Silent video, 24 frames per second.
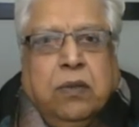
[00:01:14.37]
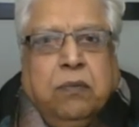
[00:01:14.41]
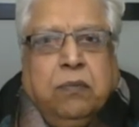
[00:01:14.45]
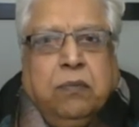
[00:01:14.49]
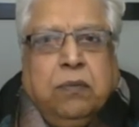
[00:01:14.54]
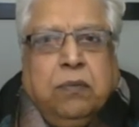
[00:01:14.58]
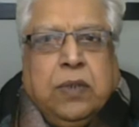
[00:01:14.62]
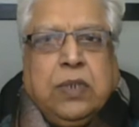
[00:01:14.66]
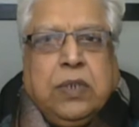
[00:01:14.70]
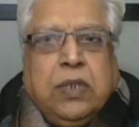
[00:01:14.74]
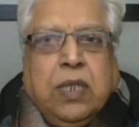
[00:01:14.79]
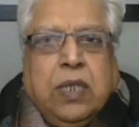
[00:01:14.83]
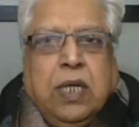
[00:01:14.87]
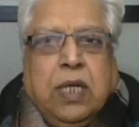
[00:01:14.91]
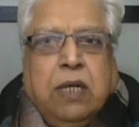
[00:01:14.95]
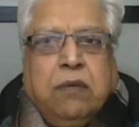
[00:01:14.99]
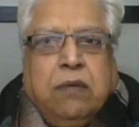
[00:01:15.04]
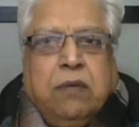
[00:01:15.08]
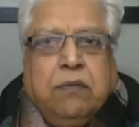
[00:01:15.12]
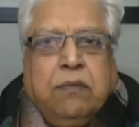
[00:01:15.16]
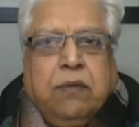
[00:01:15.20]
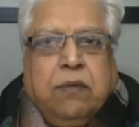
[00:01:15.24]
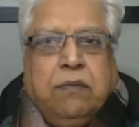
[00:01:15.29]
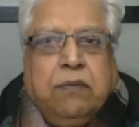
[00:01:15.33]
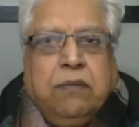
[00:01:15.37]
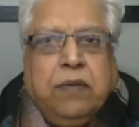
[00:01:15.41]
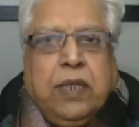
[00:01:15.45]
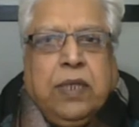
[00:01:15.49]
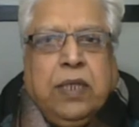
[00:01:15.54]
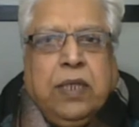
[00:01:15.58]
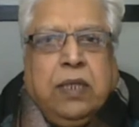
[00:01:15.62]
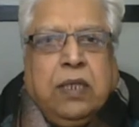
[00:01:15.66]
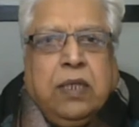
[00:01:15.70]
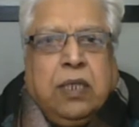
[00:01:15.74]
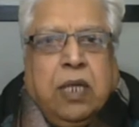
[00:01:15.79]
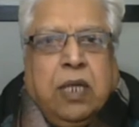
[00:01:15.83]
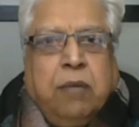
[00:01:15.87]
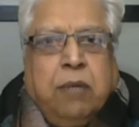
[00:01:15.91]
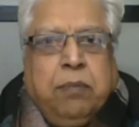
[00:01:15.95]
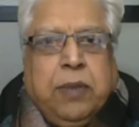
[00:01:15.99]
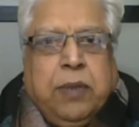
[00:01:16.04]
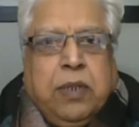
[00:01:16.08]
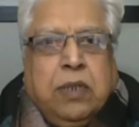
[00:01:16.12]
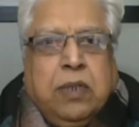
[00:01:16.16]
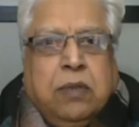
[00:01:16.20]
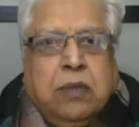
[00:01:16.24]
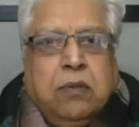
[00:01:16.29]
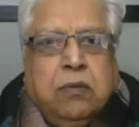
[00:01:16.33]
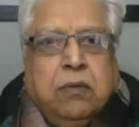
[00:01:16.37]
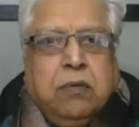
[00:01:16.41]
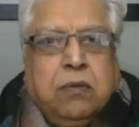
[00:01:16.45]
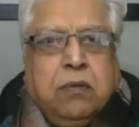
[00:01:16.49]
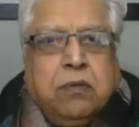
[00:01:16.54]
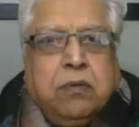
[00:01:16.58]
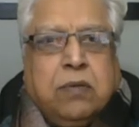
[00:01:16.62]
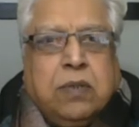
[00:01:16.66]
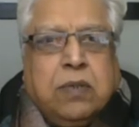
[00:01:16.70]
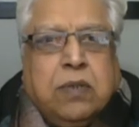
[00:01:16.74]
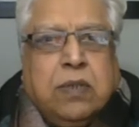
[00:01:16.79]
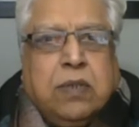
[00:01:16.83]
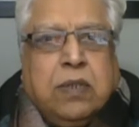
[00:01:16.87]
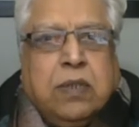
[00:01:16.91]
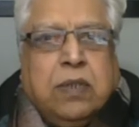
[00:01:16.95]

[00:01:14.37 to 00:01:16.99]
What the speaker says: which have a very rapid course.